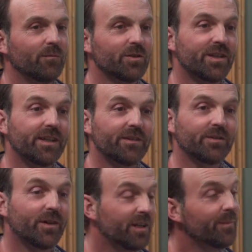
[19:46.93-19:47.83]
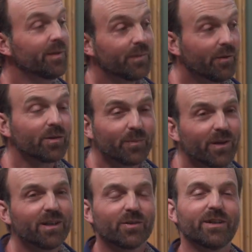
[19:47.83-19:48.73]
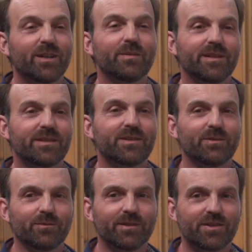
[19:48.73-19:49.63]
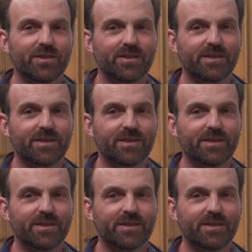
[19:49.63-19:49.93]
We're together quite a bit, but we're apart quite a bit too, which